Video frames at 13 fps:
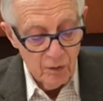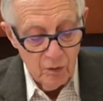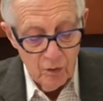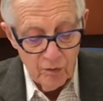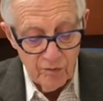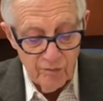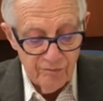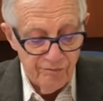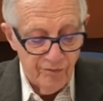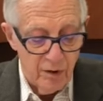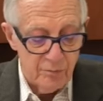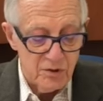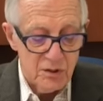or
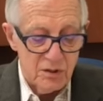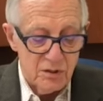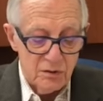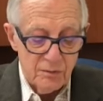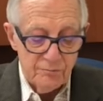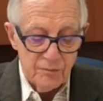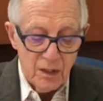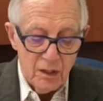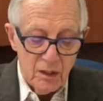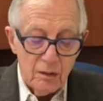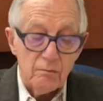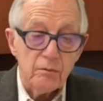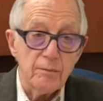pharmacies.
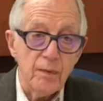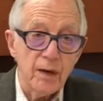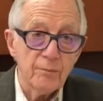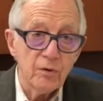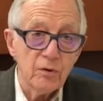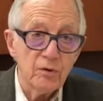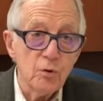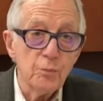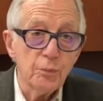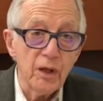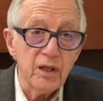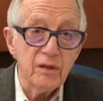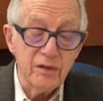Remember, you
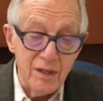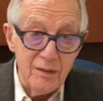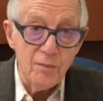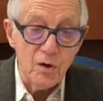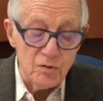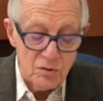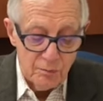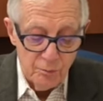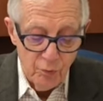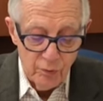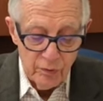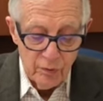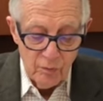play the most
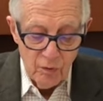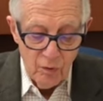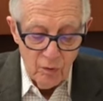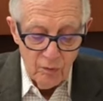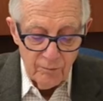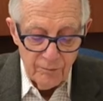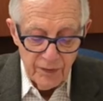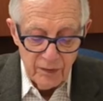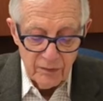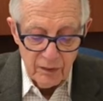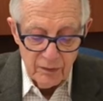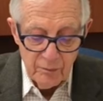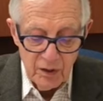important role
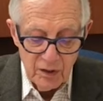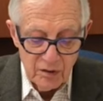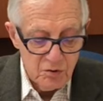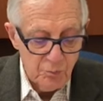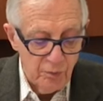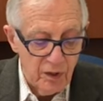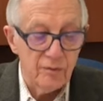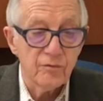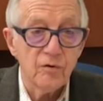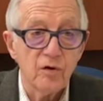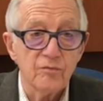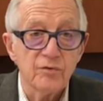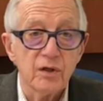in limiting the spread of
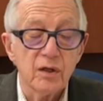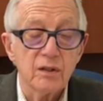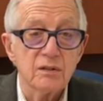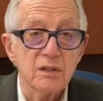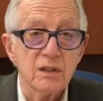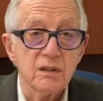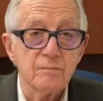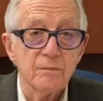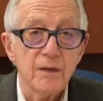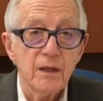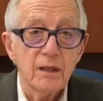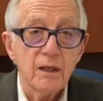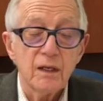COVID-19,
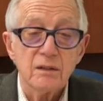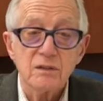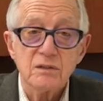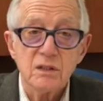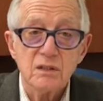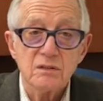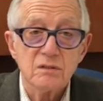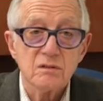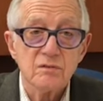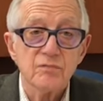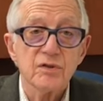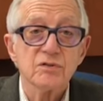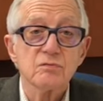and the citizens
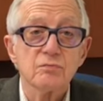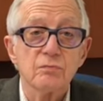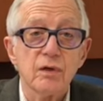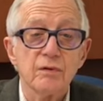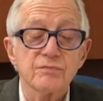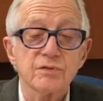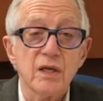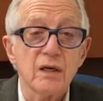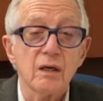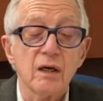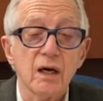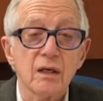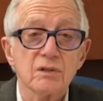of State
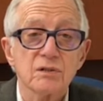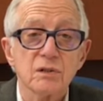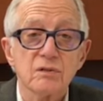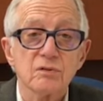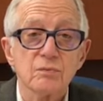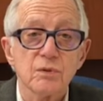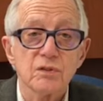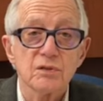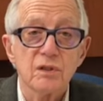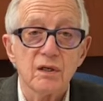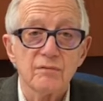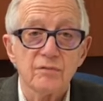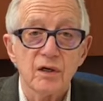College in this
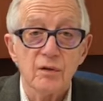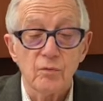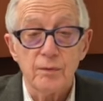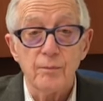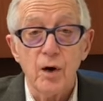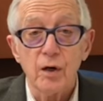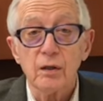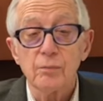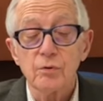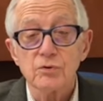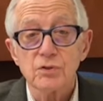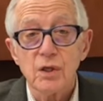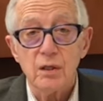region have done a
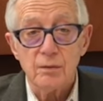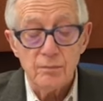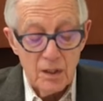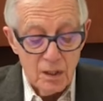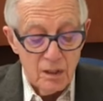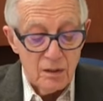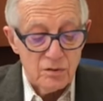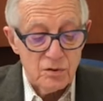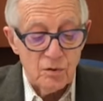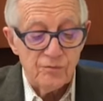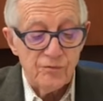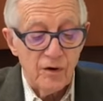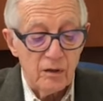remarkable job
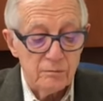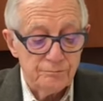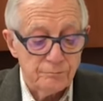so far.